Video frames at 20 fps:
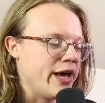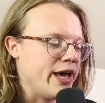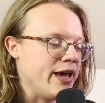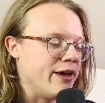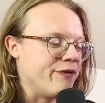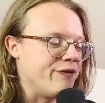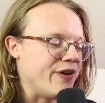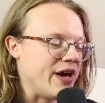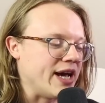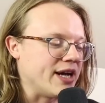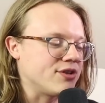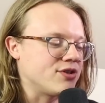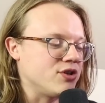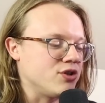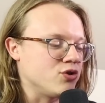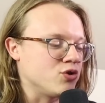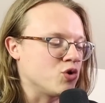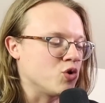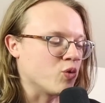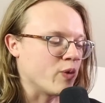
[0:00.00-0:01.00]
If X
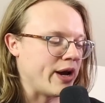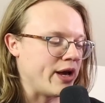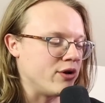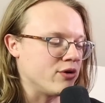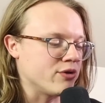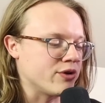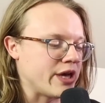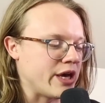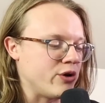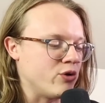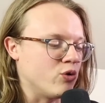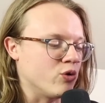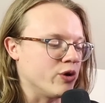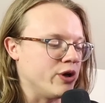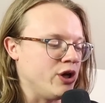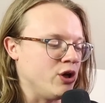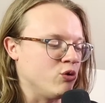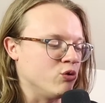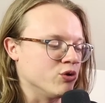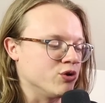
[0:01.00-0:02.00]
is greater than or
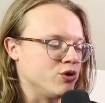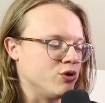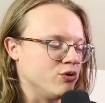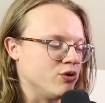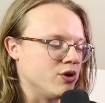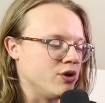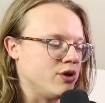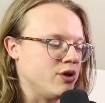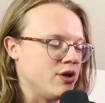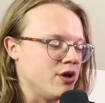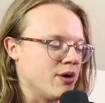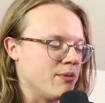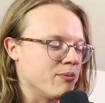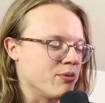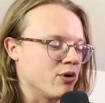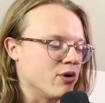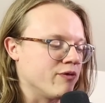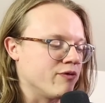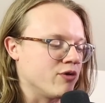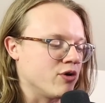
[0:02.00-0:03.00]
equal to the
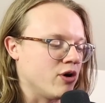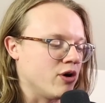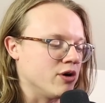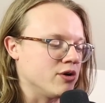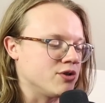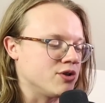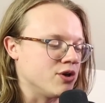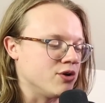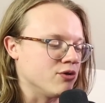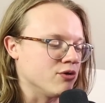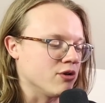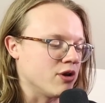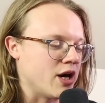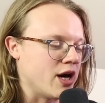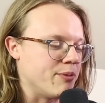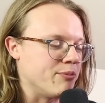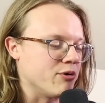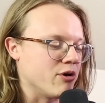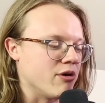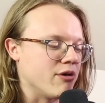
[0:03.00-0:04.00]
number of cards in your
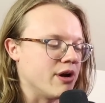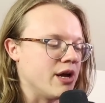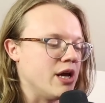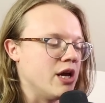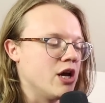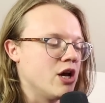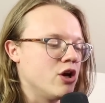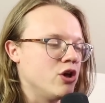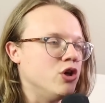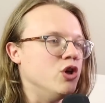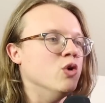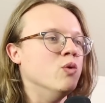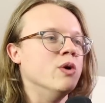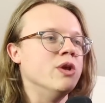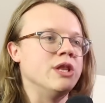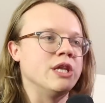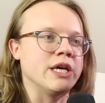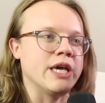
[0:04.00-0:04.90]
library, you win the